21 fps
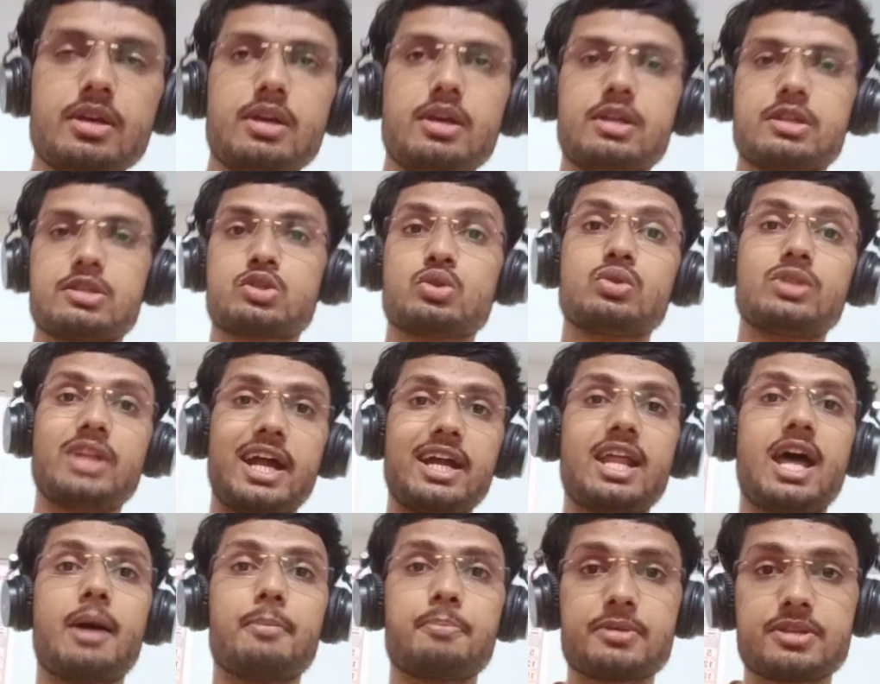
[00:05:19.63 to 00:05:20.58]
So that
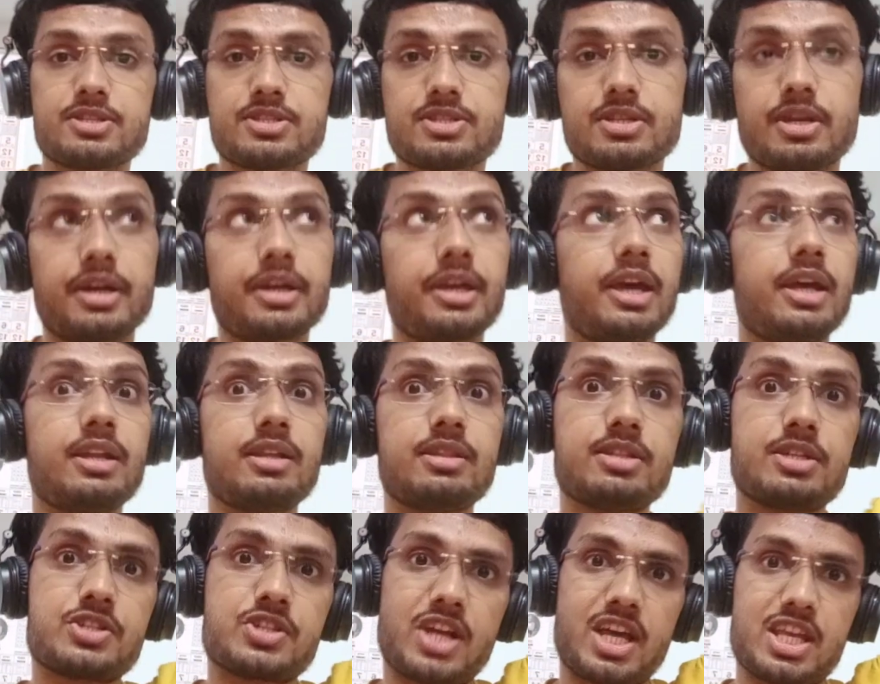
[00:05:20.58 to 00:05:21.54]
happens again in
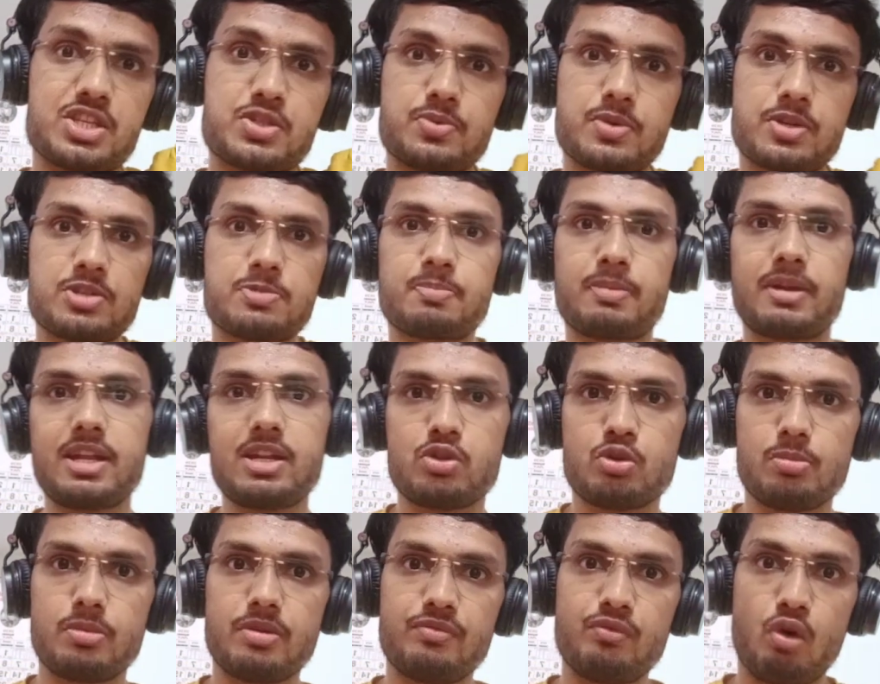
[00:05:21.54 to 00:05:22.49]
the transverse plane.
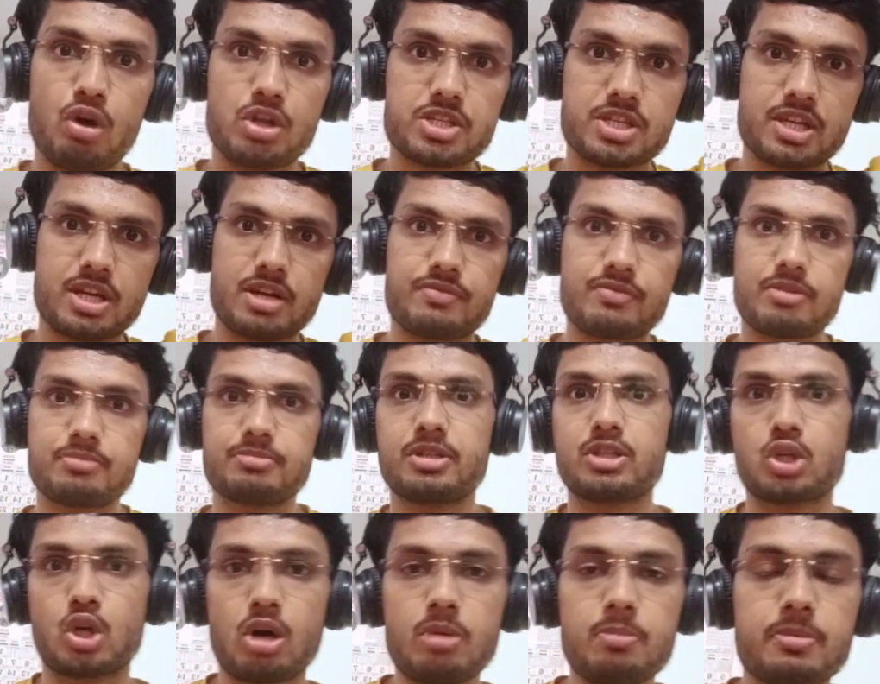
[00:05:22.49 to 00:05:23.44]
You'll be watching it from the
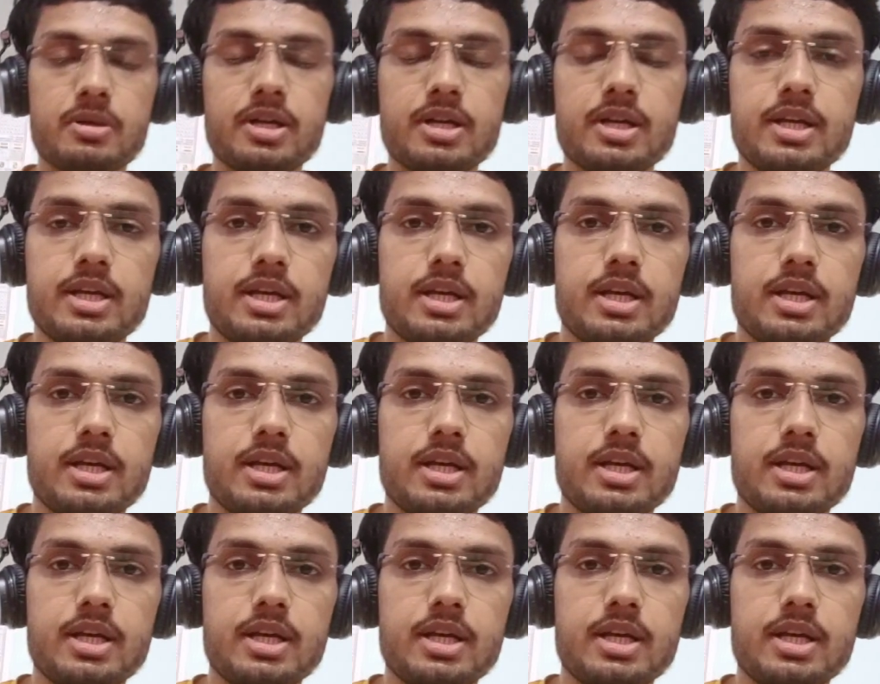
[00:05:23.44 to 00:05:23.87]
top.